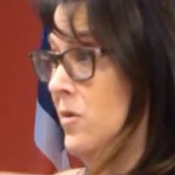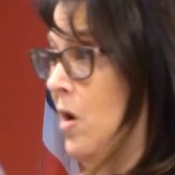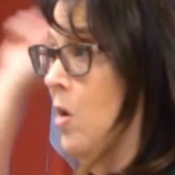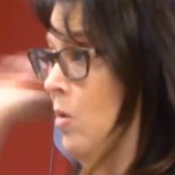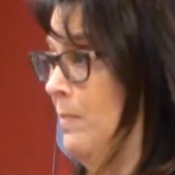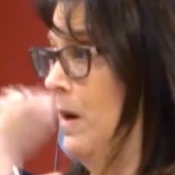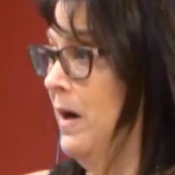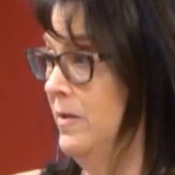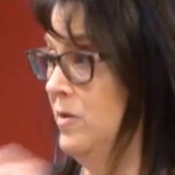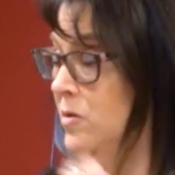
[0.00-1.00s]
go
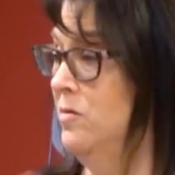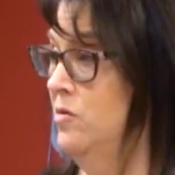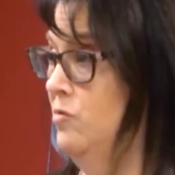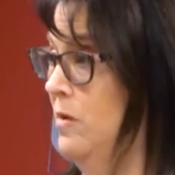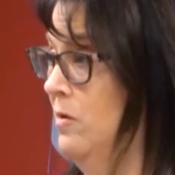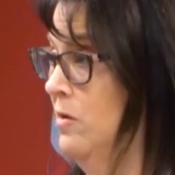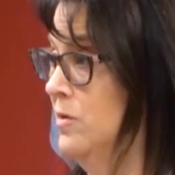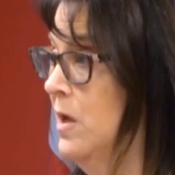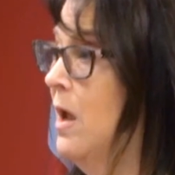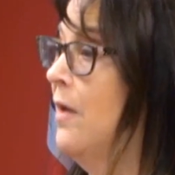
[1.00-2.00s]
upon certain
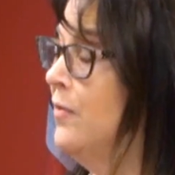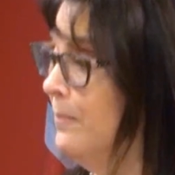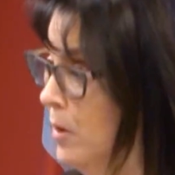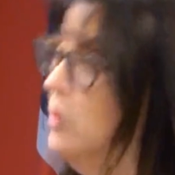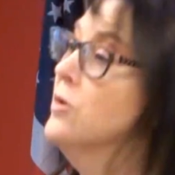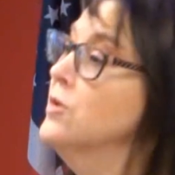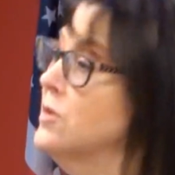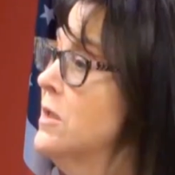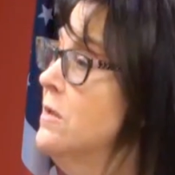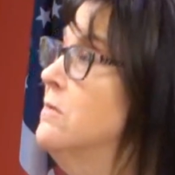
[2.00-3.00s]
triggers. The
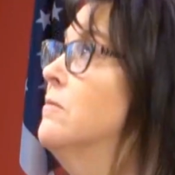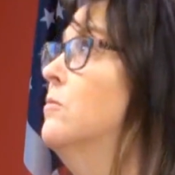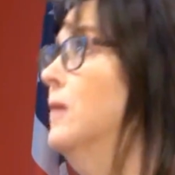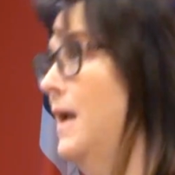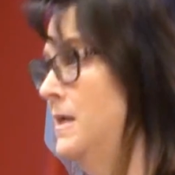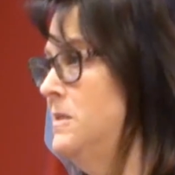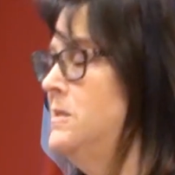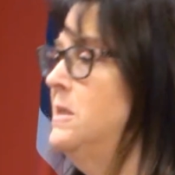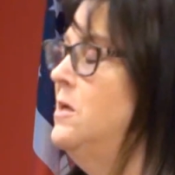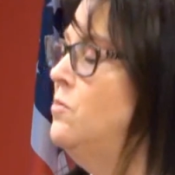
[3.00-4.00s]
person or
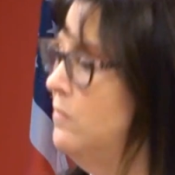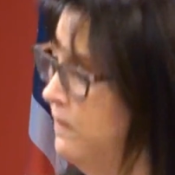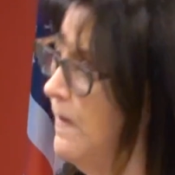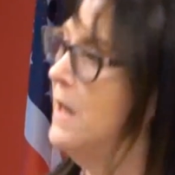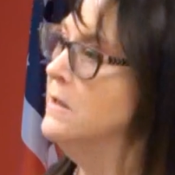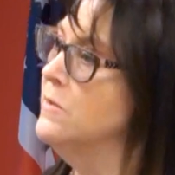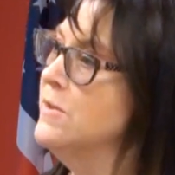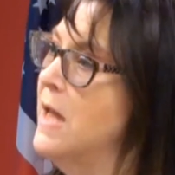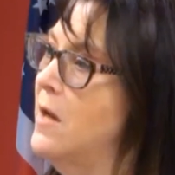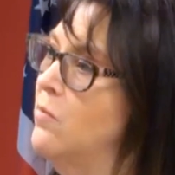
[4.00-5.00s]
entity who follows
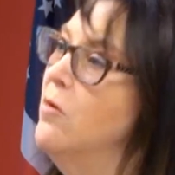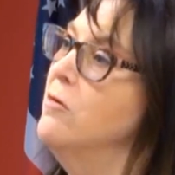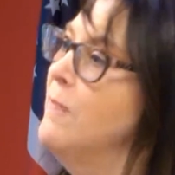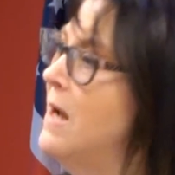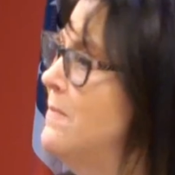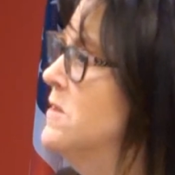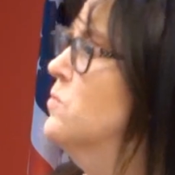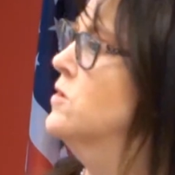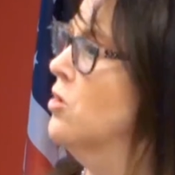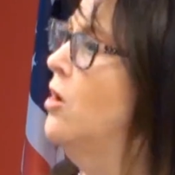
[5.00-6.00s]
that roadmap is
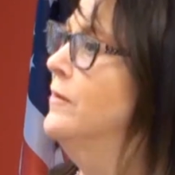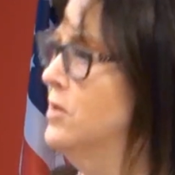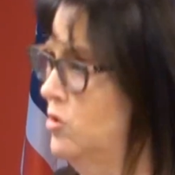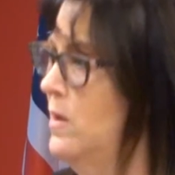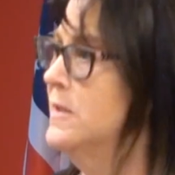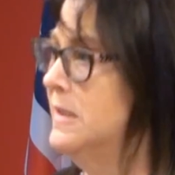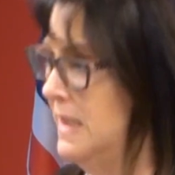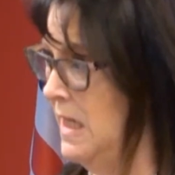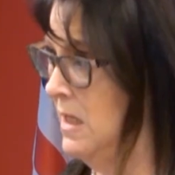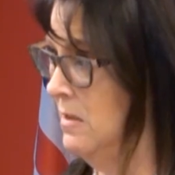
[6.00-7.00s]
what's called a
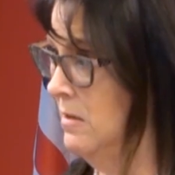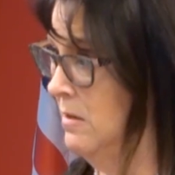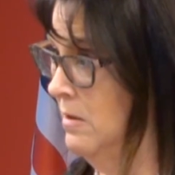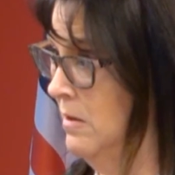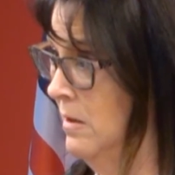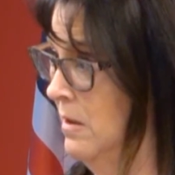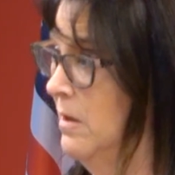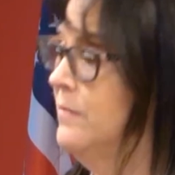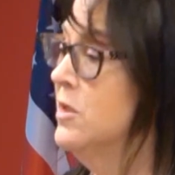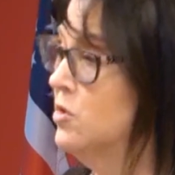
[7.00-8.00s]
trustee.
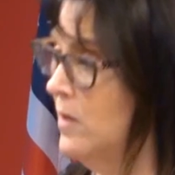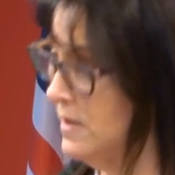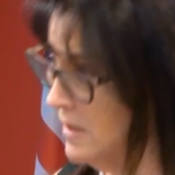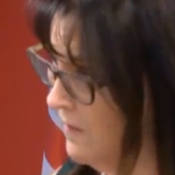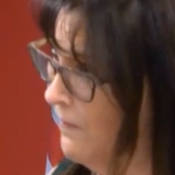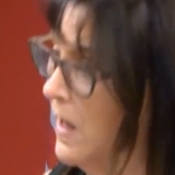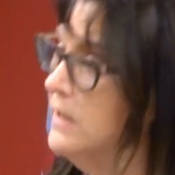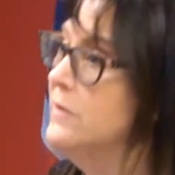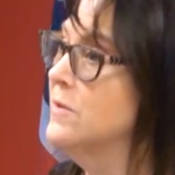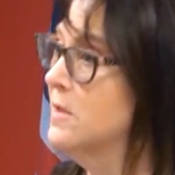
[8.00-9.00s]
The trustee
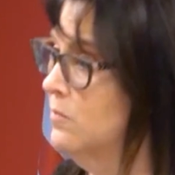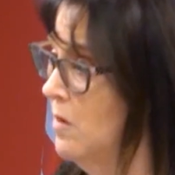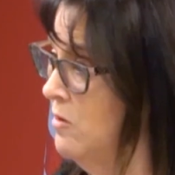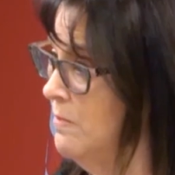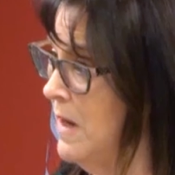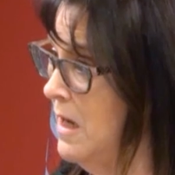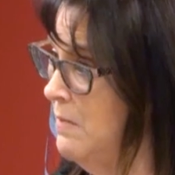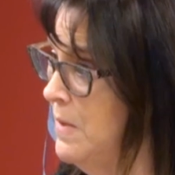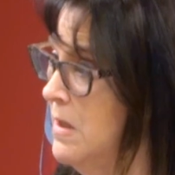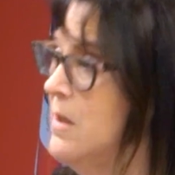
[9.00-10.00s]
follows the roadmap,
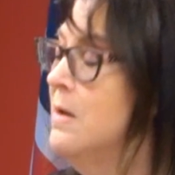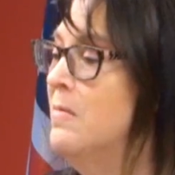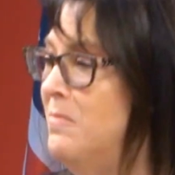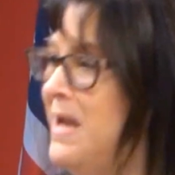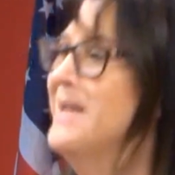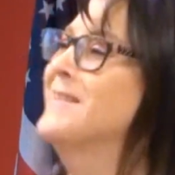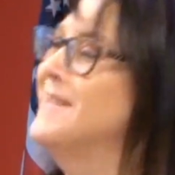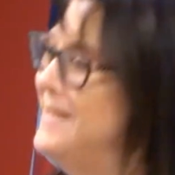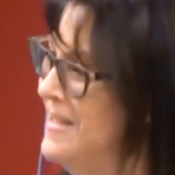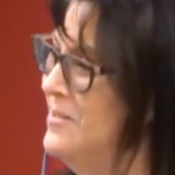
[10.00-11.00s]
makes the
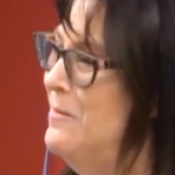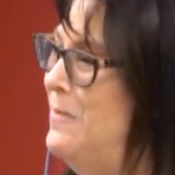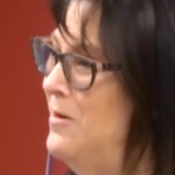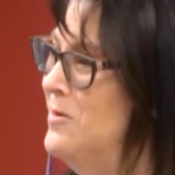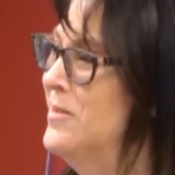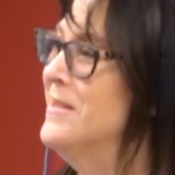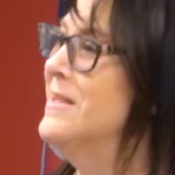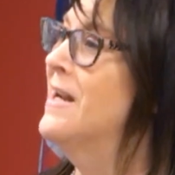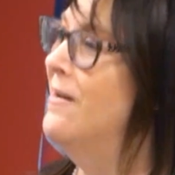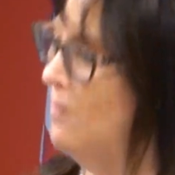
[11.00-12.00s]
distributions
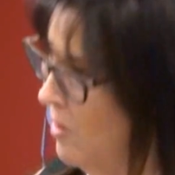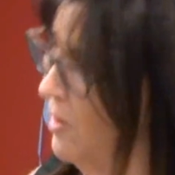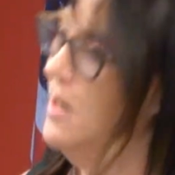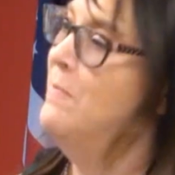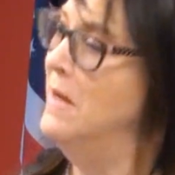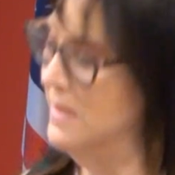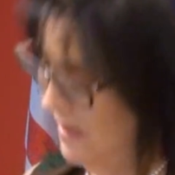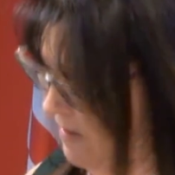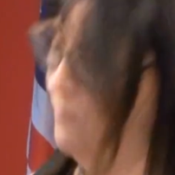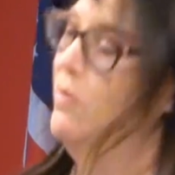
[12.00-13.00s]
that have already been
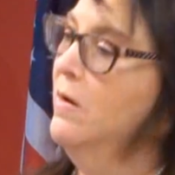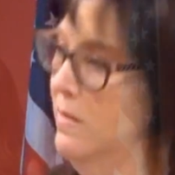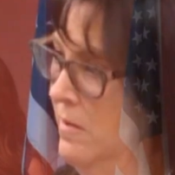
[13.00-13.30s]
set forth.